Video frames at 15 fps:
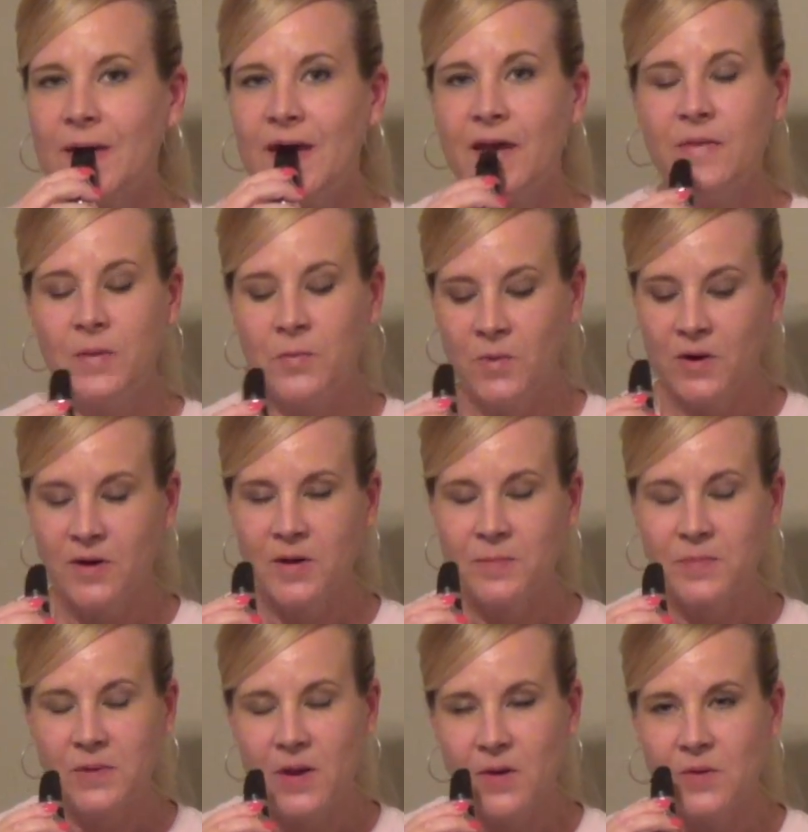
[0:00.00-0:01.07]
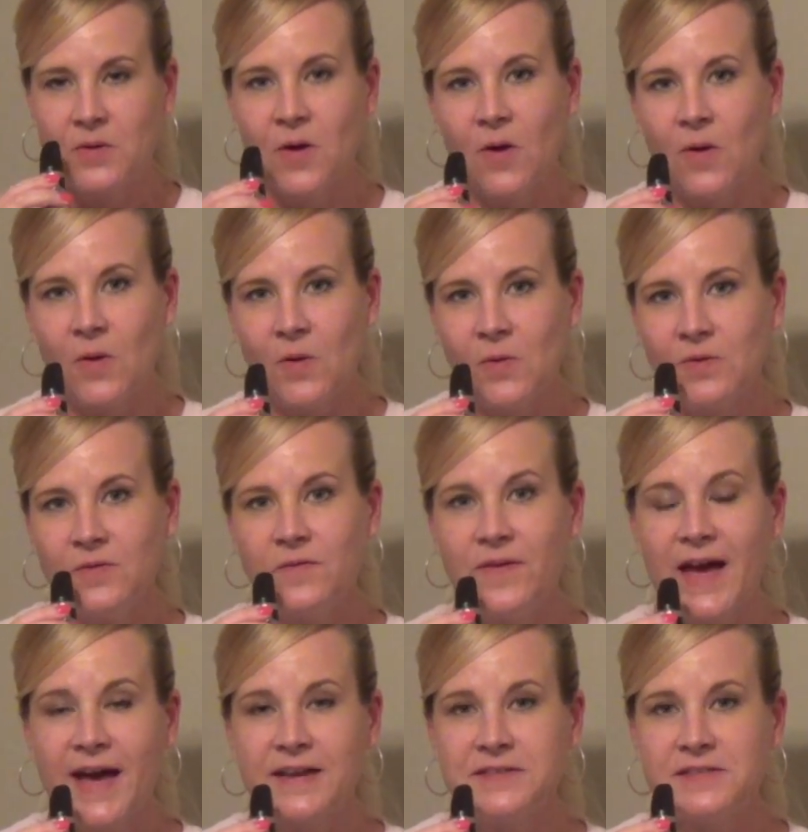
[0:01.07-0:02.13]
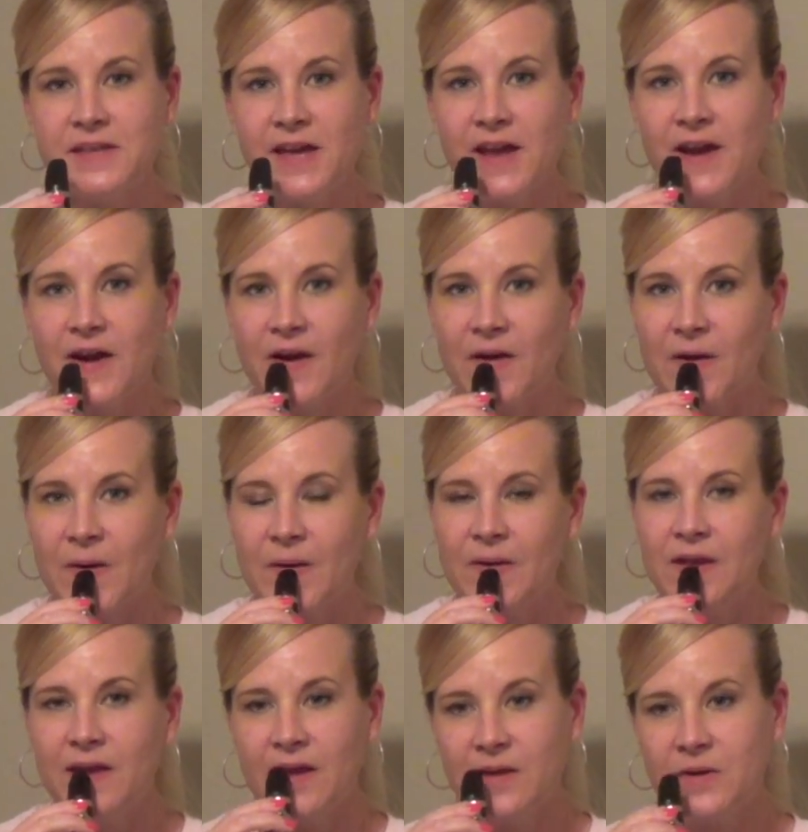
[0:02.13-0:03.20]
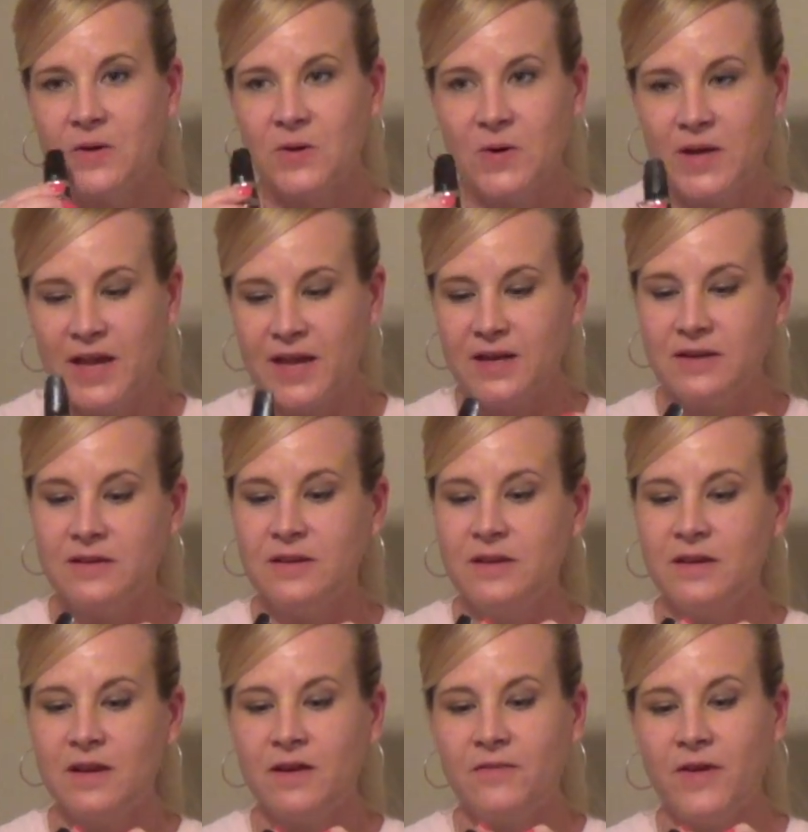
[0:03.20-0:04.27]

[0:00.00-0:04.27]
and then we're going to blow cold, fast air and create a